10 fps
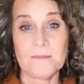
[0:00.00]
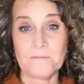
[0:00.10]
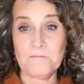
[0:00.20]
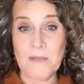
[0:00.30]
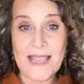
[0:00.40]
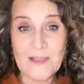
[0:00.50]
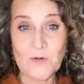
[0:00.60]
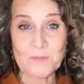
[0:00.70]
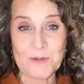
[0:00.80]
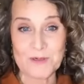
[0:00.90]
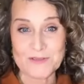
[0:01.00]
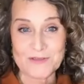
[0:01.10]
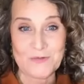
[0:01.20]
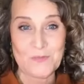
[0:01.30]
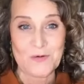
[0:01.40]
My own
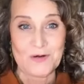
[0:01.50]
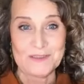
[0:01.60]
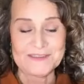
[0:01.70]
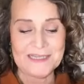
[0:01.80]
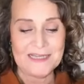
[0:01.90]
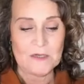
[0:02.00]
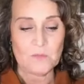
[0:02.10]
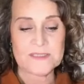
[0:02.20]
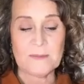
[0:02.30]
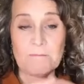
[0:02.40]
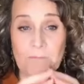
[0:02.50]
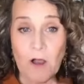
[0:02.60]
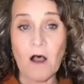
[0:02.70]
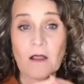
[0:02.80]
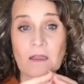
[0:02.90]
personal world was a
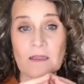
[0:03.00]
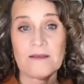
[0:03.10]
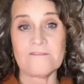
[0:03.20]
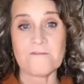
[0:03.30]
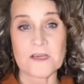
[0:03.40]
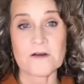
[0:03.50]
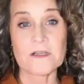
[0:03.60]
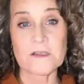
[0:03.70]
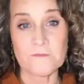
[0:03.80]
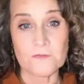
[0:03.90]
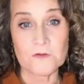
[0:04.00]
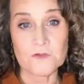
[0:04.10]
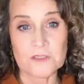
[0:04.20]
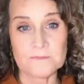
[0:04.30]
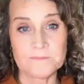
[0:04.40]
ball of fear and
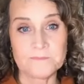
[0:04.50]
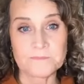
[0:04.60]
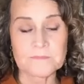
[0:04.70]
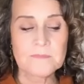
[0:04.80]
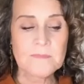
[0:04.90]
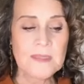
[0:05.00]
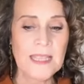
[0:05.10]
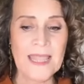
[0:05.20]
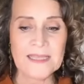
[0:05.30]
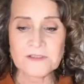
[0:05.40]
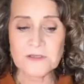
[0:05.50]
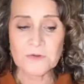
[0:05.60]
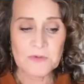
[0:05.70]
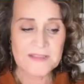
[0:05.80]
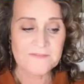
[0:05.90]
confusion. And
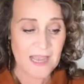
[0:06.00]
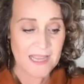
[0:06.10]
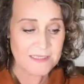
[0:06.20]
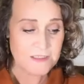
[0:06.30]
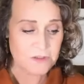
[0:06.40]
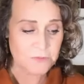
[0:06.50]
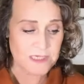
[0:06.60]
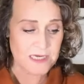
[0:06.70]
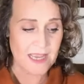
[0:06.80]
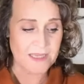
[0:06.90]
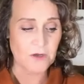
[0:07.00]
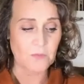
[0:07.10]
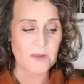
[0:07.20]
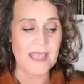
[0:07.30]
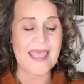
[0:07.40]
so if I can do it, I
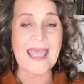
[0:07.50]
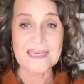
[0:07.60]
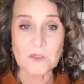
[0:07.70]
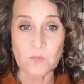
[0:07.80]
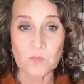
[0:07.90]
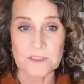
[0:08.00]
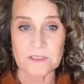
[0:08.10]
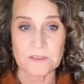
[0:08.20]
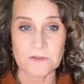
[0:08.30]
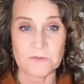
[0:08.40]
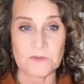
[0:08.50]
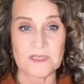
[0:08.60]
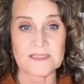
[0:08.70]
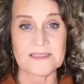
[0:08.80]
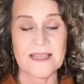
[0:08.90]
know anyone can do
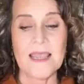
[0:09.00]
this.